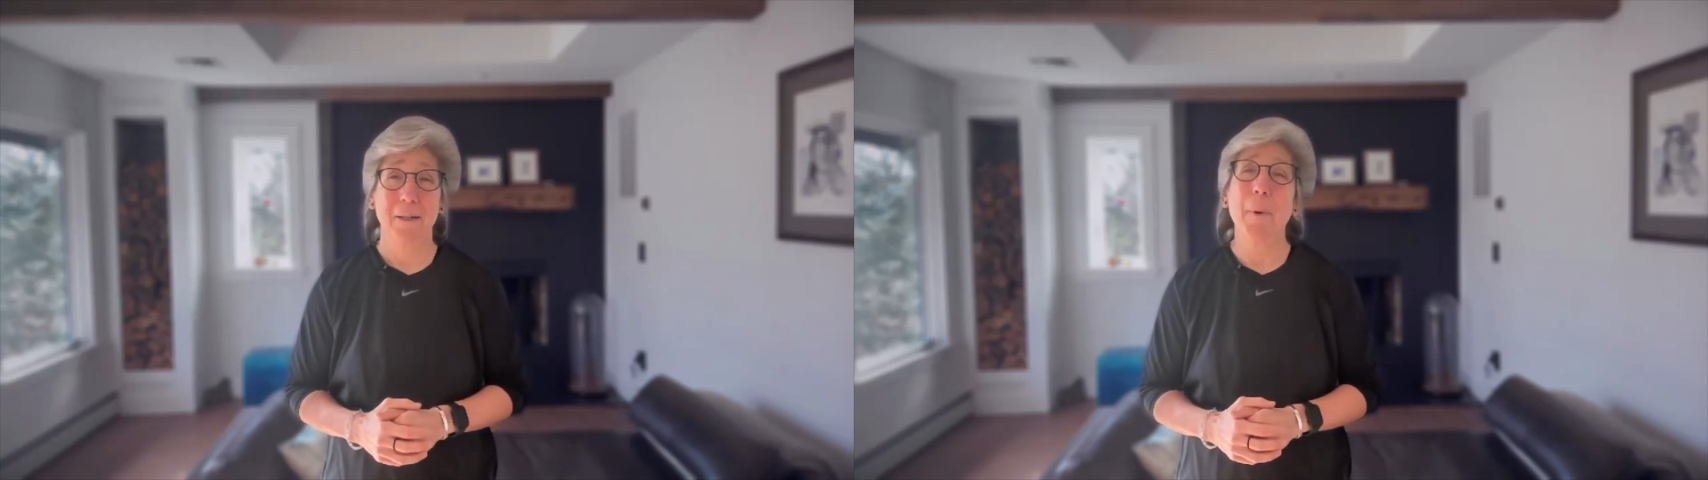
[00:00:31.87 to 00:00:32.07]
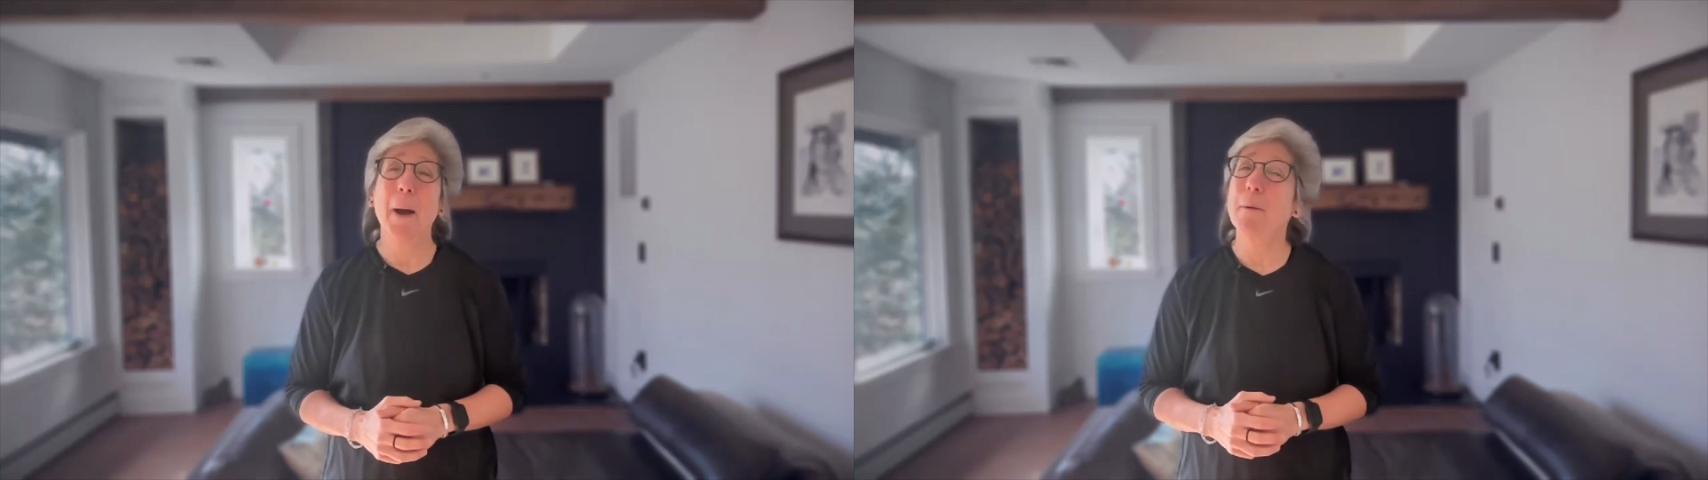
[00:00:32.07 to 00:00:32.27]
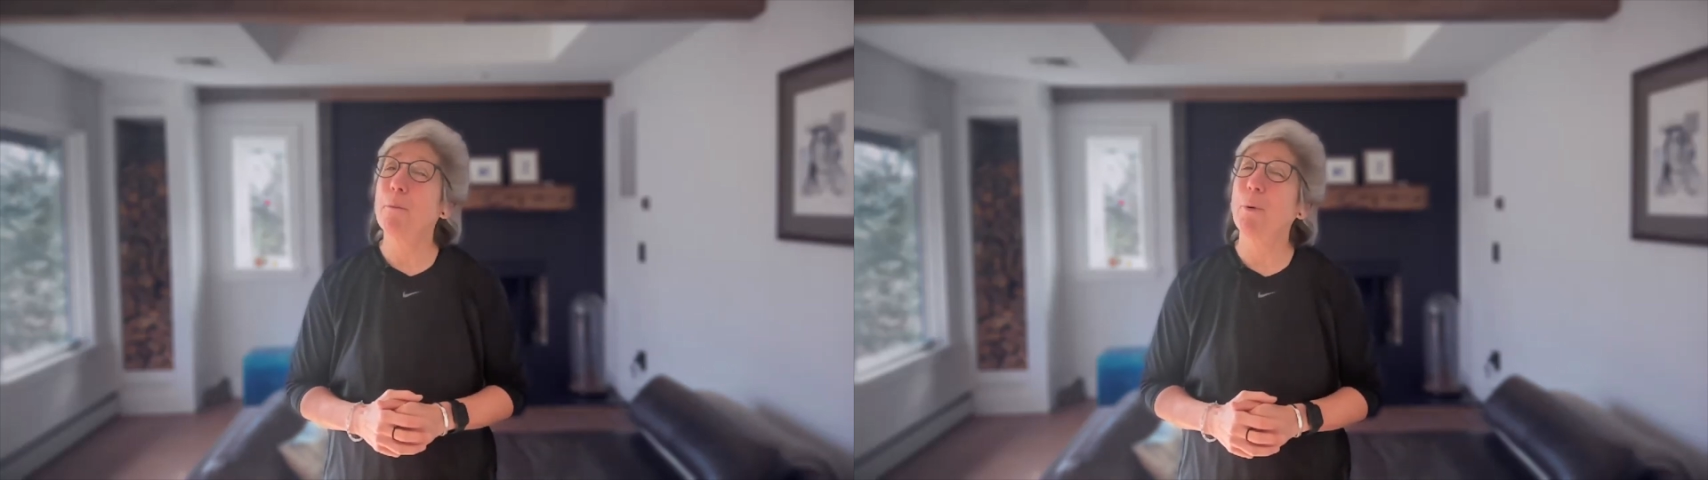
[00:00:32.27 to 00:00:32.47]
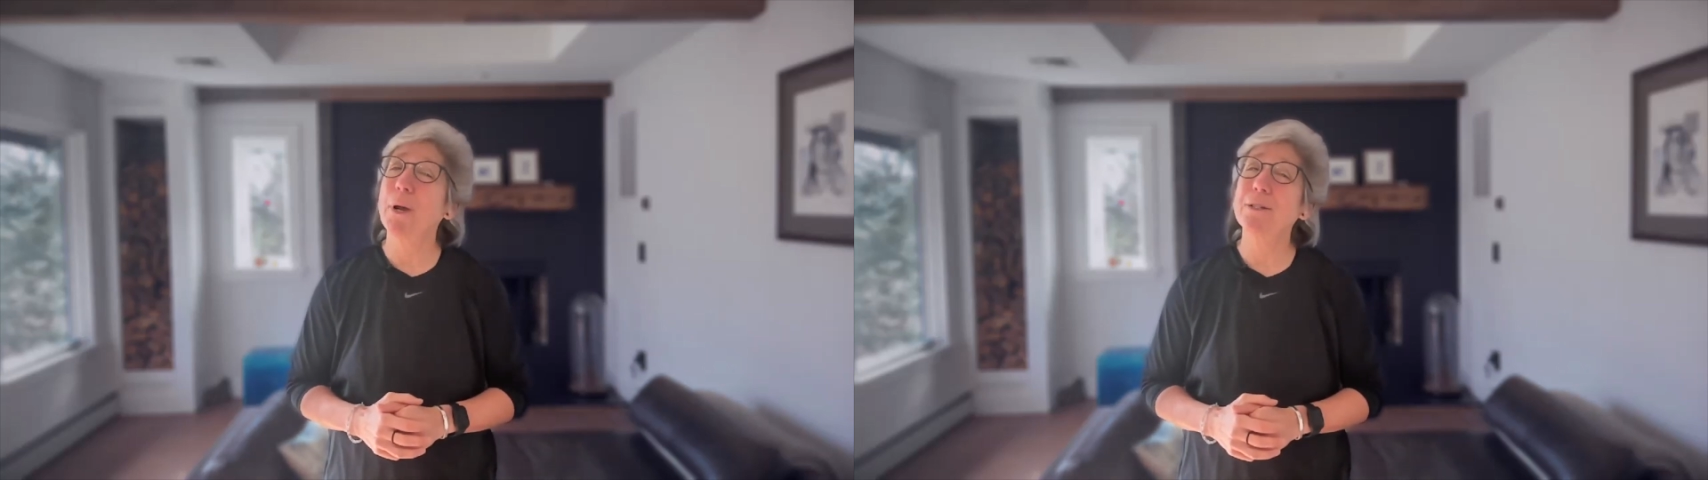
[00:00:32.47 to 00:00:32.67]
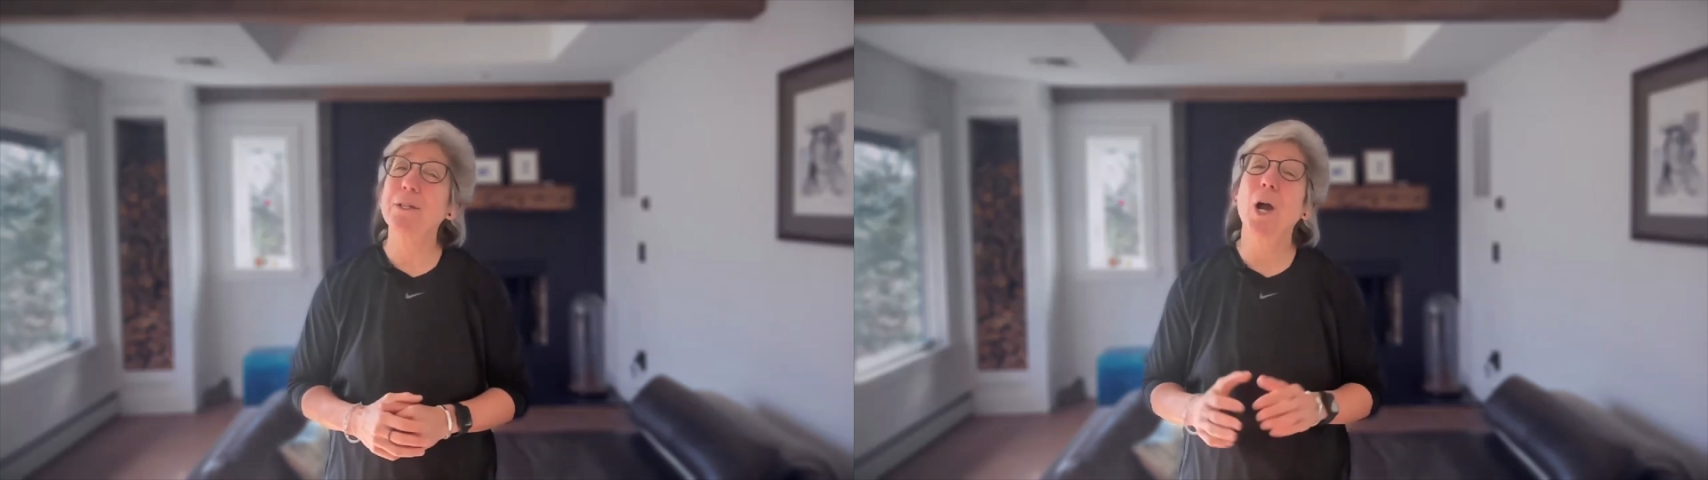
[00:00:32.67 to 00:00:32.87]
By
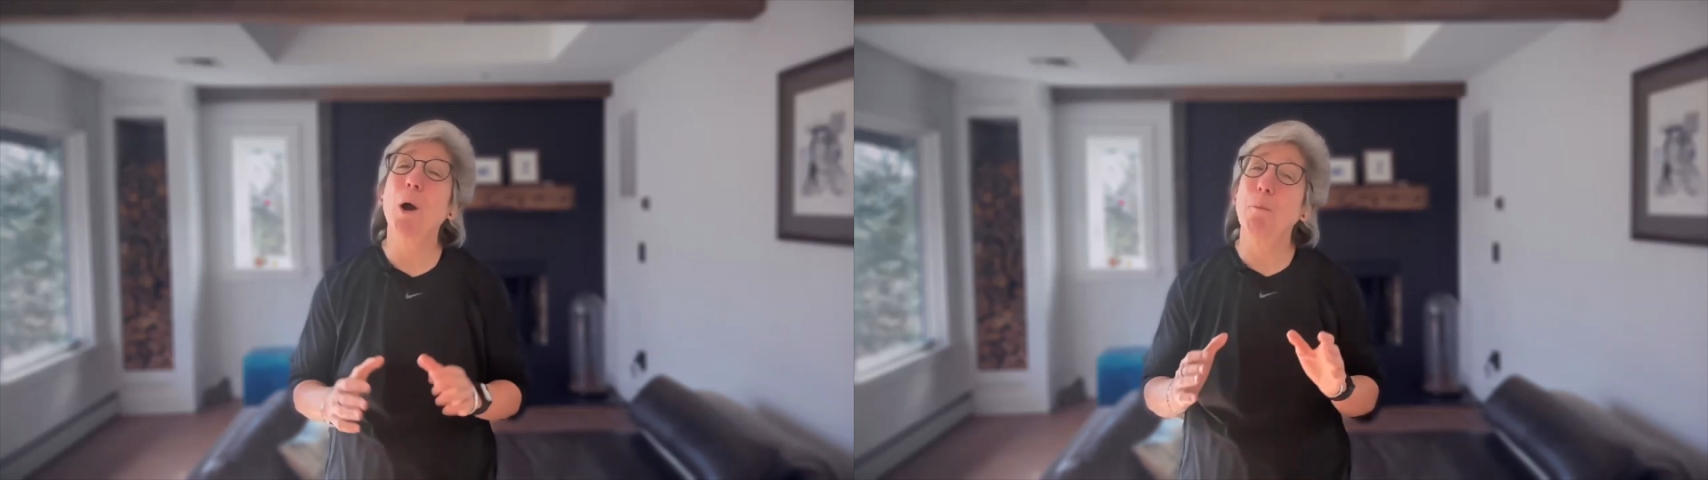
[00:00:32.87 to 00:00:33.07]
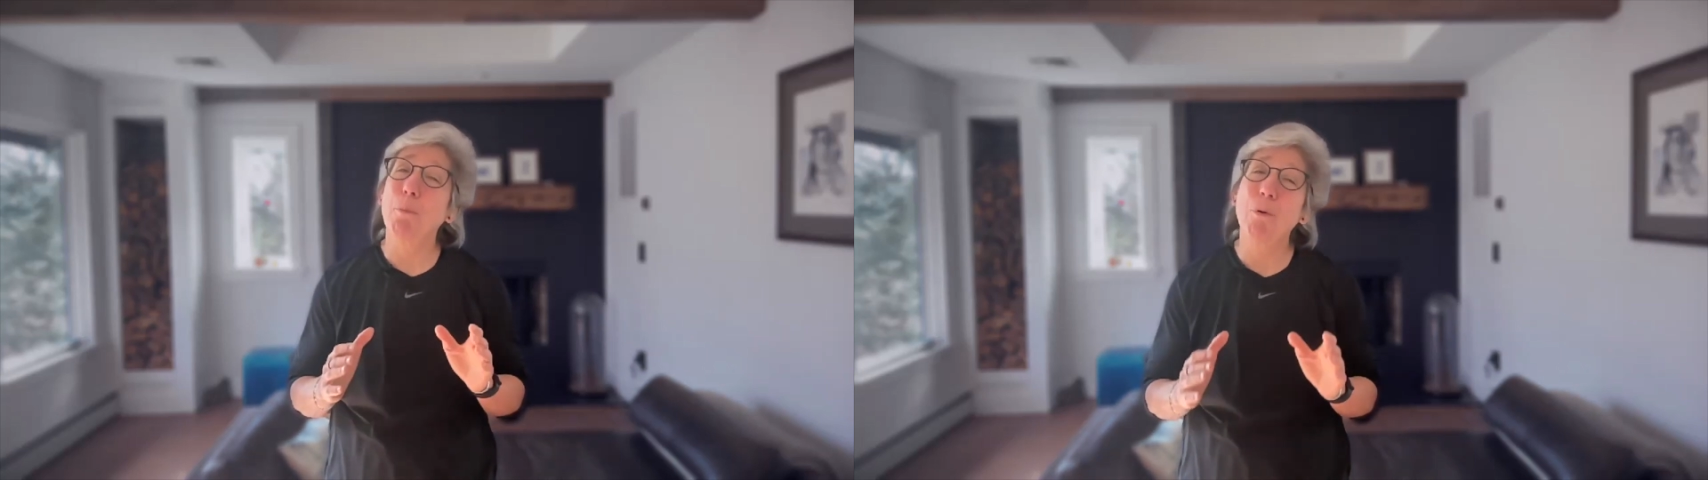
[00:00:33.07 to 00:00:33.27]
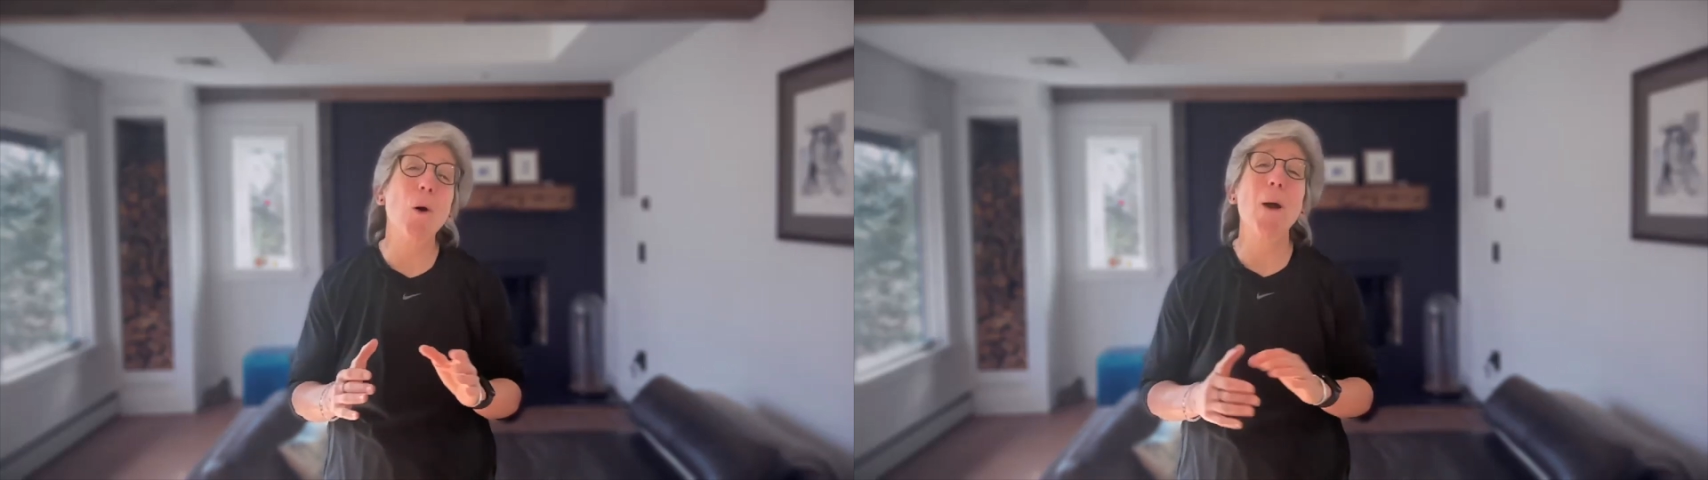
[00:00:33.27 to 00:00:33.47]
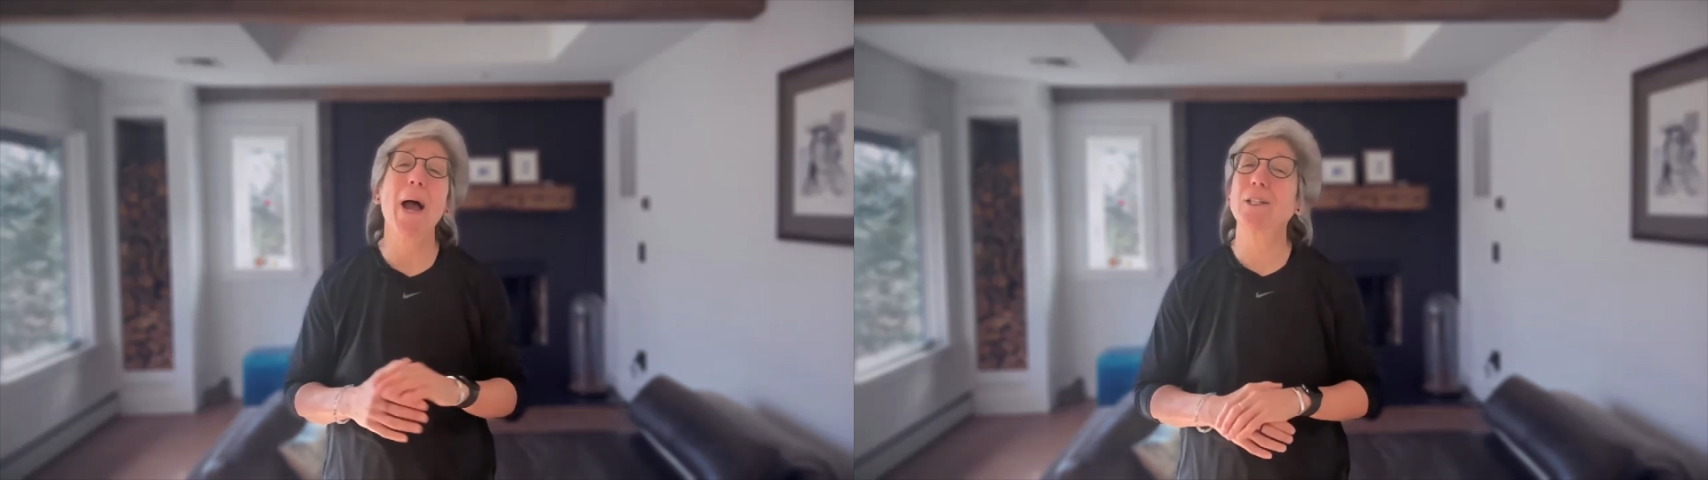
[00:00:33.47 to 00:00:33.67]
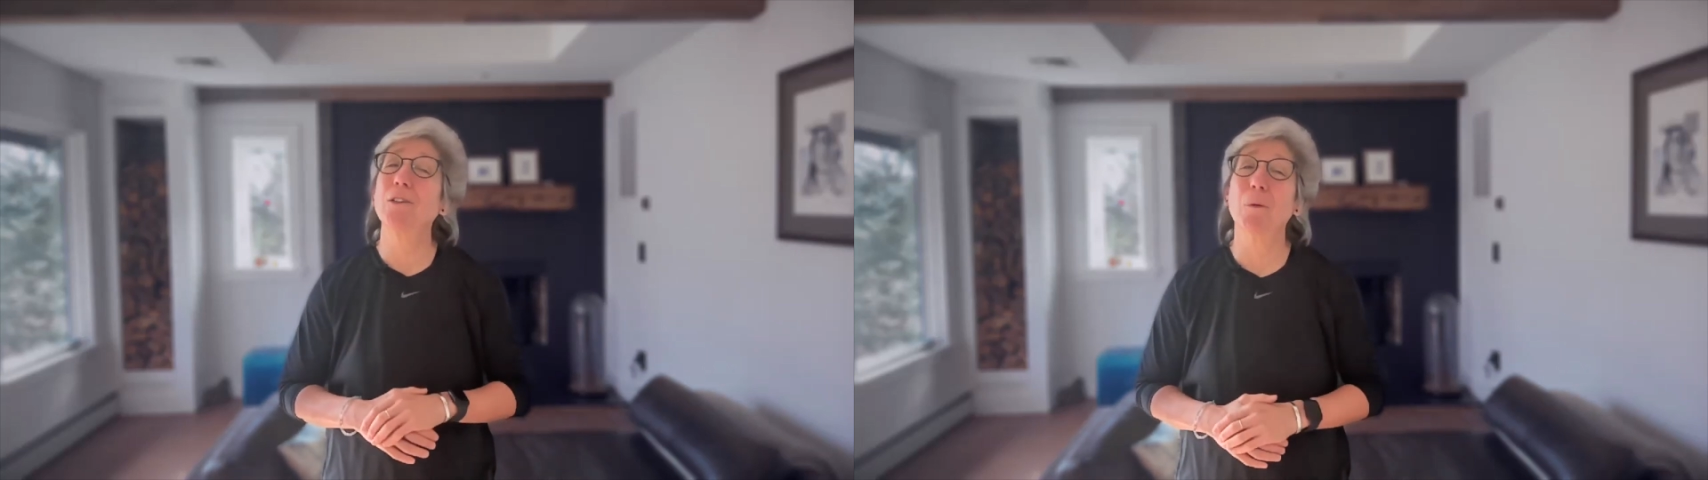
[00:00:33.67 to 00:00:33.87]
embracing a proactive